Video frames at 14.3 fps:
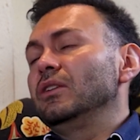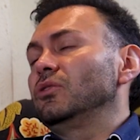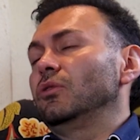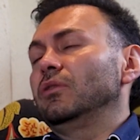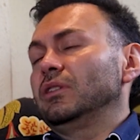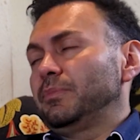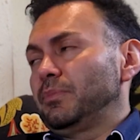
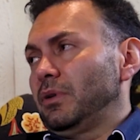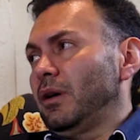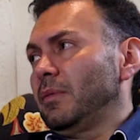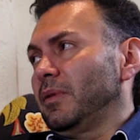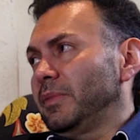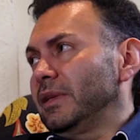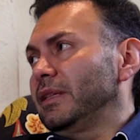So it's
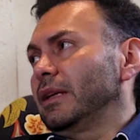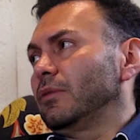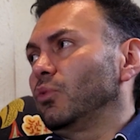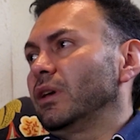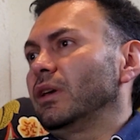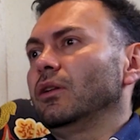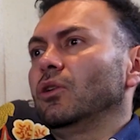probably that
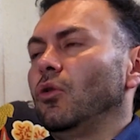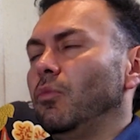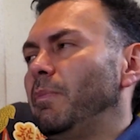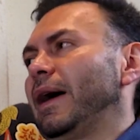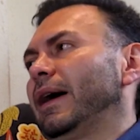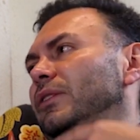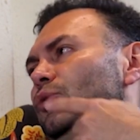we go
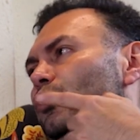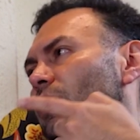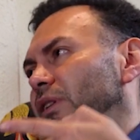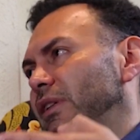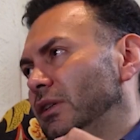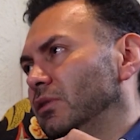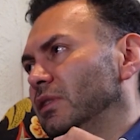back to
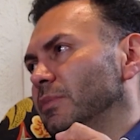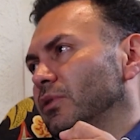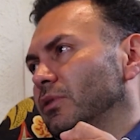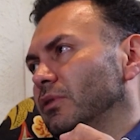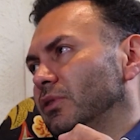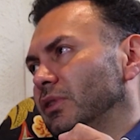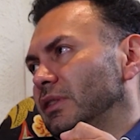a
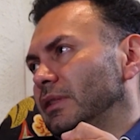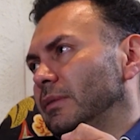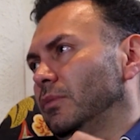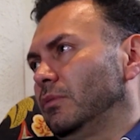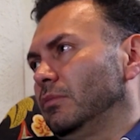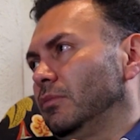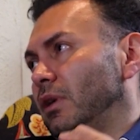neoliberal
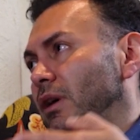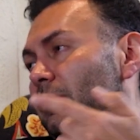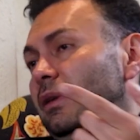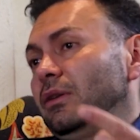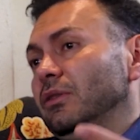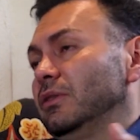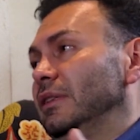system. Why?
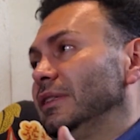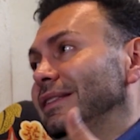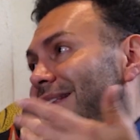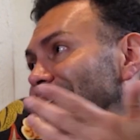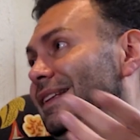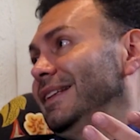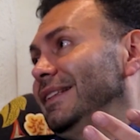Because
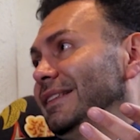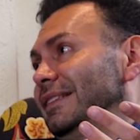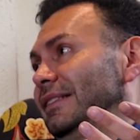it's needed.